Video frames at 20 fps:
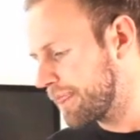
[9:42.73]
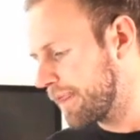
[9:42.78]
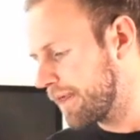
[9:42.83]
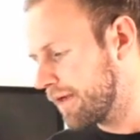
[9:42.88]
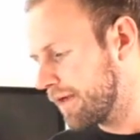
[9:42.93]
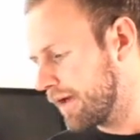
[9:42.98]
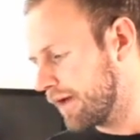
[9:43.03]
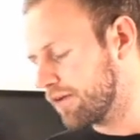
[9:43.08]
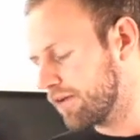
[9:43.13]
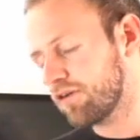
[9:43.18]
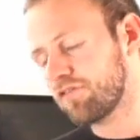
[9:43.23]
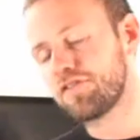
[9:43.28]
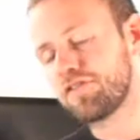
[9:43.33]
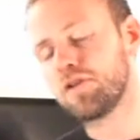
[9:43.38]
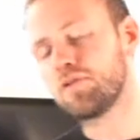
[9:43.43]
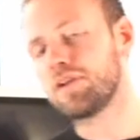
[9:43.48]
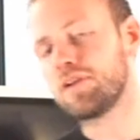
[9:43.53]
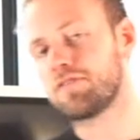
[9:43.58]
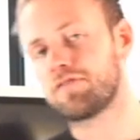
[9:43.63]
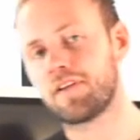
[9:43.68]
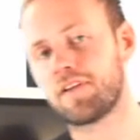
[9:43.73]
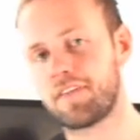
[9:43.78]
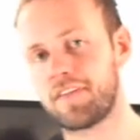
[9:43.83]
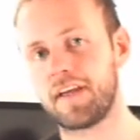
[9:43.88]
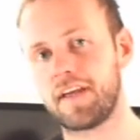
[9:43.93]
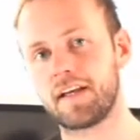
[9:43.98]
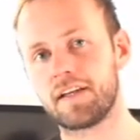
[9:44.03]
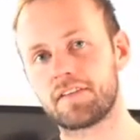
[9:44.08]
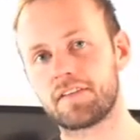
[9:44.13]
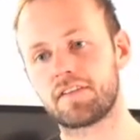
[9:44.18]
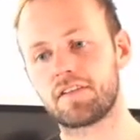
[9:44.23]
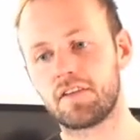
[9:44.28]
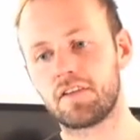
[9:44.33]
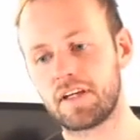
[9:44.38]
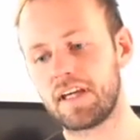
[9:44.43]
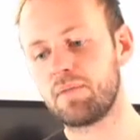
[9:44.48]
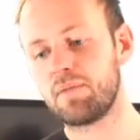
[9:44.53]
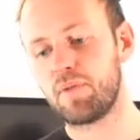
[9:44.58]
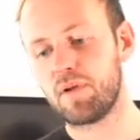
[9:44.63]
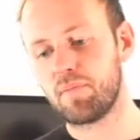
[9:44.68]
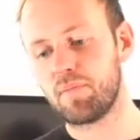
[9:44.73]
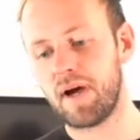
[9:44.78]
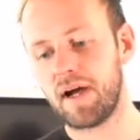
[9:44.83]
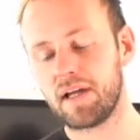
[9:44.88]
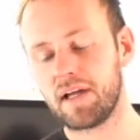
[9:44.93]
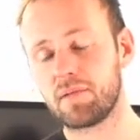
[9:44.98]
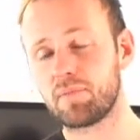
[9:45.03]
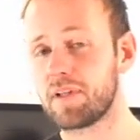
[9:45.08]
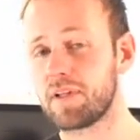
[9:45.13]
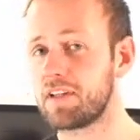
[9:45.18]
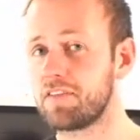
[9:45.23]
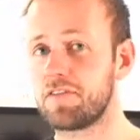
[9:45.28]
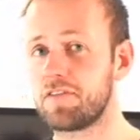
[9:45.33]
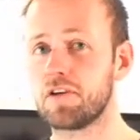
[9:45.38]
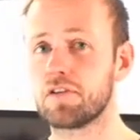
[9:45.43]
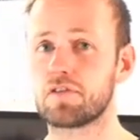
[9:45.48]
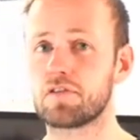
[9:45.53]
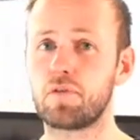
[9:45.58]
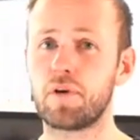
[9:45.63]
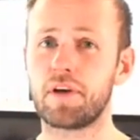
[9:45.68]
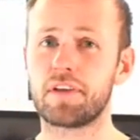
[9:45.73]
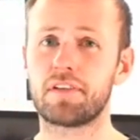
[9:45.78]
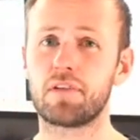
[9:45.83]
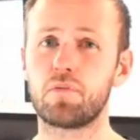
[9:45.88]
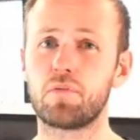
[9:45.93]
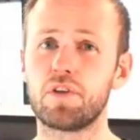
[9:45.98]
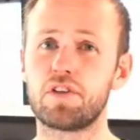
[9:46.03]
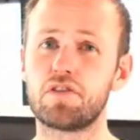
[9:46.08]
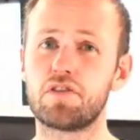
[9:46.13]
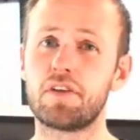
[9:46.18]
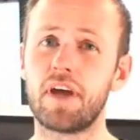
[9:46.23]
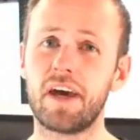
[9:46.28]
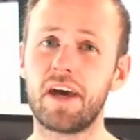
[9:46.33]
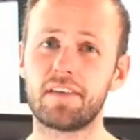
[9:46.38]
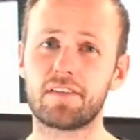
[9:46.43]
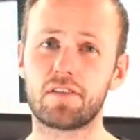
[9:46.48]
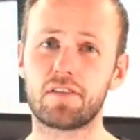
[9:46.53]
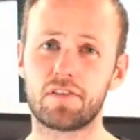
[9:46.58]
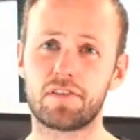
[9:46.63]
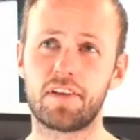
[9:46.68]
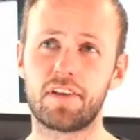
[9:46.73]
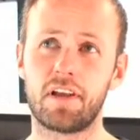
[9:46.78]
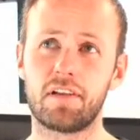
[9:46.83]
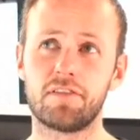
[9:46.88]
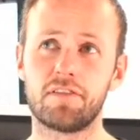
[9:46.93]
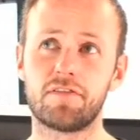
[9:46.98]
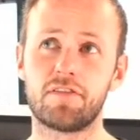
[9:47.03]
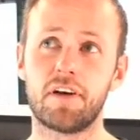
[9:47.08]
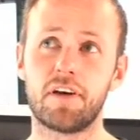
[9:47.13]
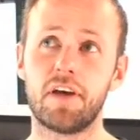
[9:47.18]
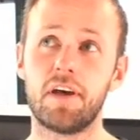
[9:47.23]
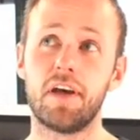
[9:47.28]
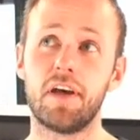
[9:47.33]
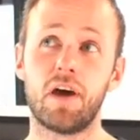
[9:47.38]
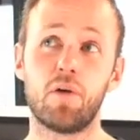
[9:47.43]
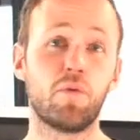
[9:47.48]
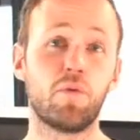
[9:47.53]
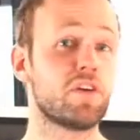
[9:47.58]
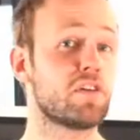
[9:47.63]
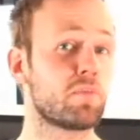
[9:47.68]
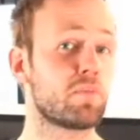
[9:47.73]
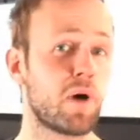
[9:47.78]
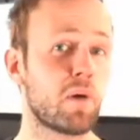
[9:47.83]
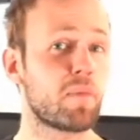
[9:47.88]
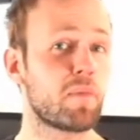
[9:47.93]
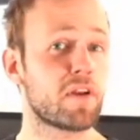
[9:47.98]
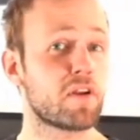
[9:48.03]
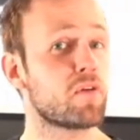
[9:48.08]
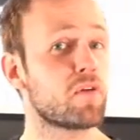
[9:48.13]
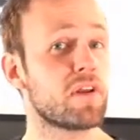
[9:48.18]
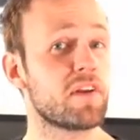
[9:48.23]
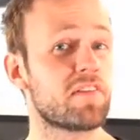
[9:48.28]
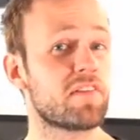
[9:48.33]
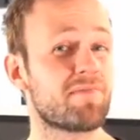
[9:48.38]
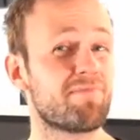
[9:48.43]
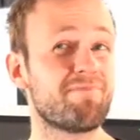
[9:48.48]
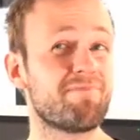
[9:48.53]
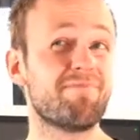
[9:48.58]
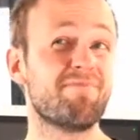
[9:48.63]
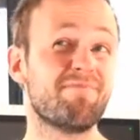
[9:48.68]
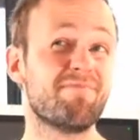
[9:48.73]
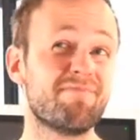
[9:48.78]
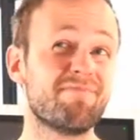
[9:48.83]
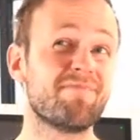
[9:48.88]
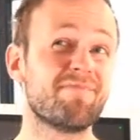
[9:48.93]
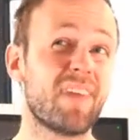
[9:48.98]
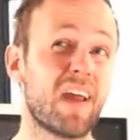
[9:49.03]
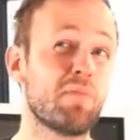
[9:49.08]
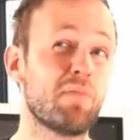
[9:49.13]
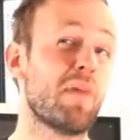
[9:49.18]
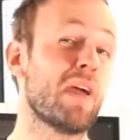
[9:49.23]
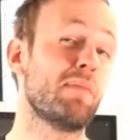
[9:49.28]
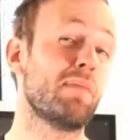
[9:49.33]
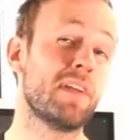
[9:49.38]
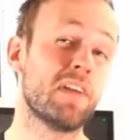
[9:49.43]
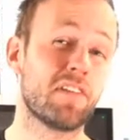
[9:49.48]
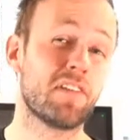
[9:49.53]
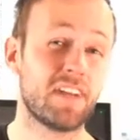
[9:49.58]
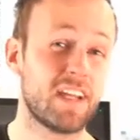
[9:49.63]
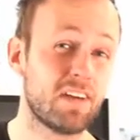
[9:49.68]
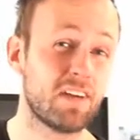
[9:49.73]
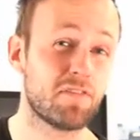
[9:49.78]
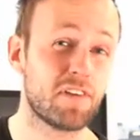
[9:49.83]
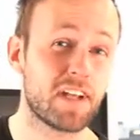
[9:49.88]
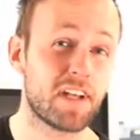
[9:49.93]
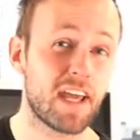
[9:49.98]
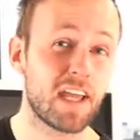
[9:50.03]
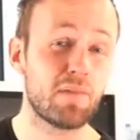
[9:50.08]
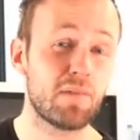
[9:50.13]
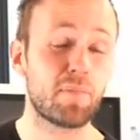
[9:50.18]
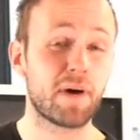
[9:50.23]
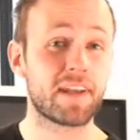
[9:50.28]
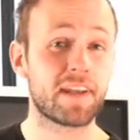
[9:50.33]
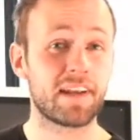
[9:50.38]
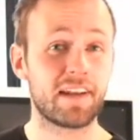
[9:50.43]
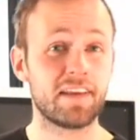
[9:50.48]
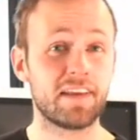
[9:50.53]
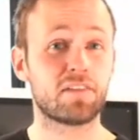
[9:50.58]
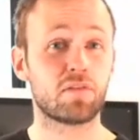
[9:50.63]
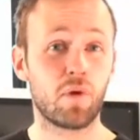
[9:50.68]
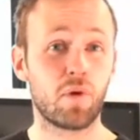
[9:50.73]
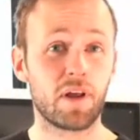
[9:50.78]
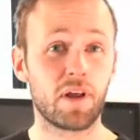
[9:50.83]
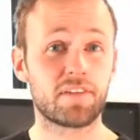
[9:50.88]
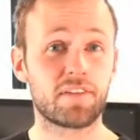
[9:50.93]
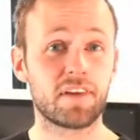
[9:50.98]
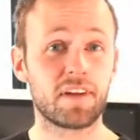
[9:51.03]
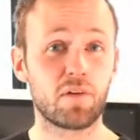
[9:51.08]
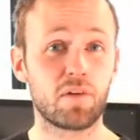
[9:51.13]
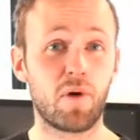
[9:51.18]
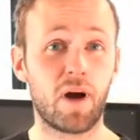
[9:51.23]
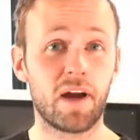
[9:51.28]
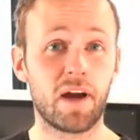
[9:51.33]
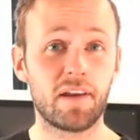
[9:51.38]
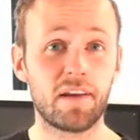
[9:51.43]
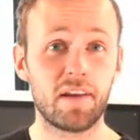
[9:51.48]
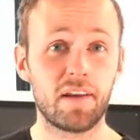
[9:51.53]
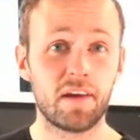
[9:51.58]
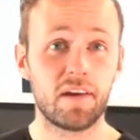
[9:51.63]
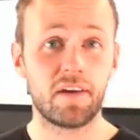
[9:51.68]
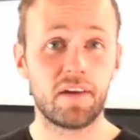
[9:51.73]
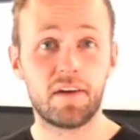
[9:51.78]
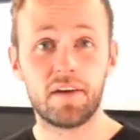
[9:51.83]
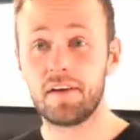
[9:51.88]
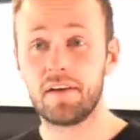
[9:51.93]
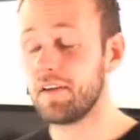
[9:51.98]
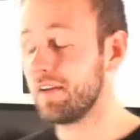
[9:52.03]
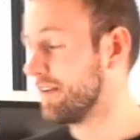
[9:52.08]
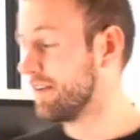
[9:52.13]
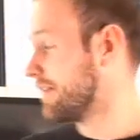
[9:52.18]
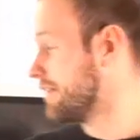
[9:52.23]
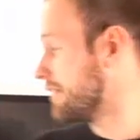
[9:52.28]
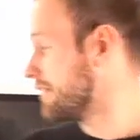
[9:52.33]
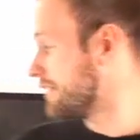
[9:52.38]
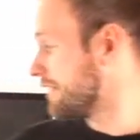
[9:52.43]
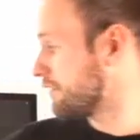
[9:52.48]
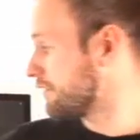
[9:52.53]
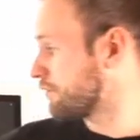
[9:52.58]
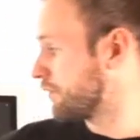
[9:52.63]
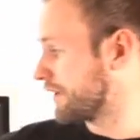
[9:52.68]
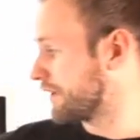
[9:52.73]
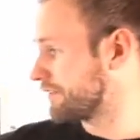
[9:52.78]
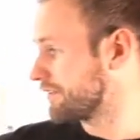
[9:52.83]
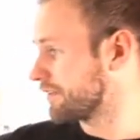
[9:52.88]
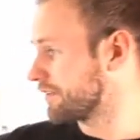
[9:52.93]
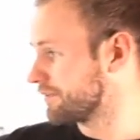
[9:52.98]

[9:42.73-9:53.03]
And there are a few different things to keep in mind, but the first question we should ask ourselves, and we should probably do this maybe not every day, but at least once in a while, this question.